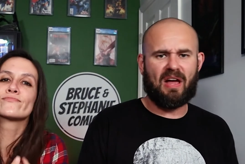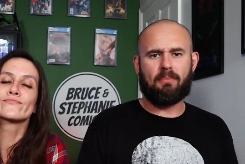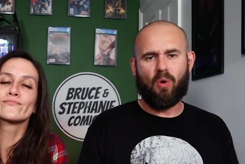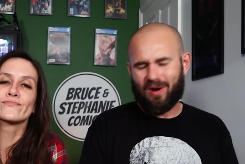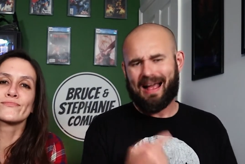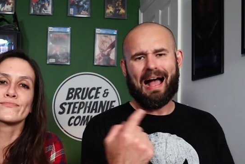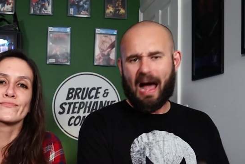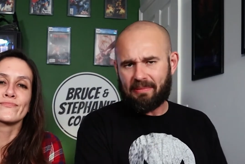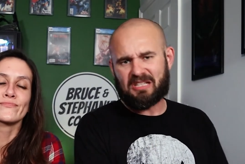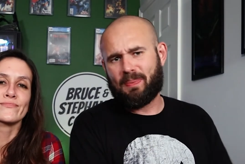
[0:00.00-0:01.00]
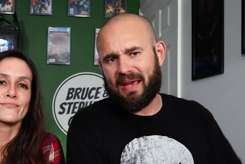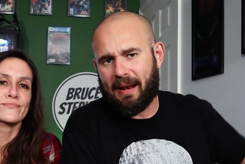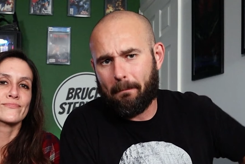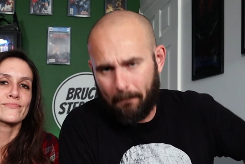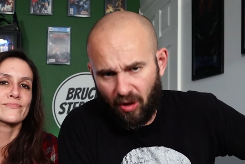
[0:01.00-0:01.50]
Speaker 1: not more. I'm just picking
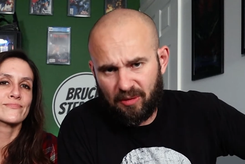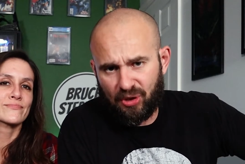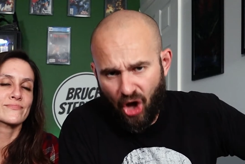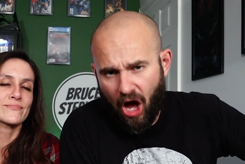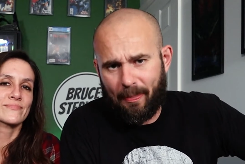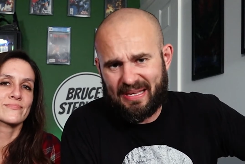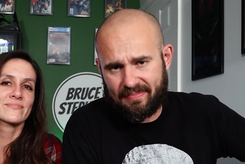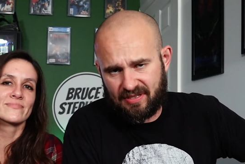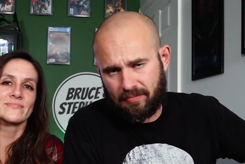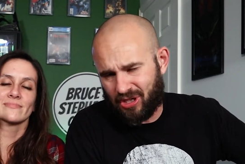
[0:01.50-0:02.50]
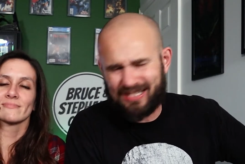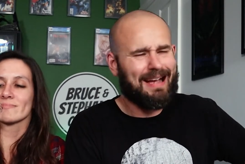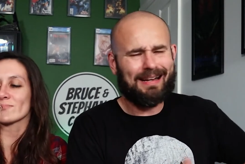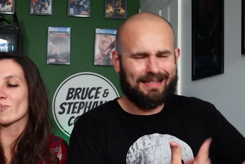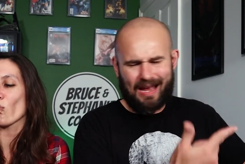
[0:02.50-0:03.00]
up multiple copies of some books
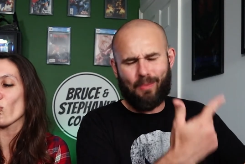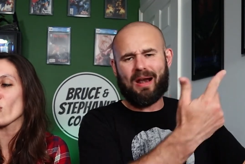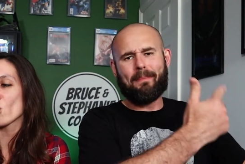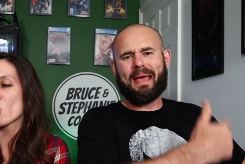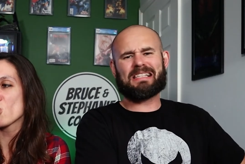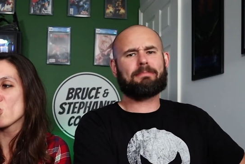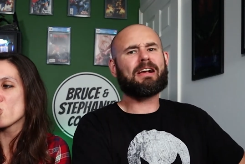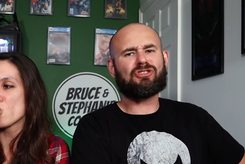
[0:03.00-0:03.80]
because I want to make some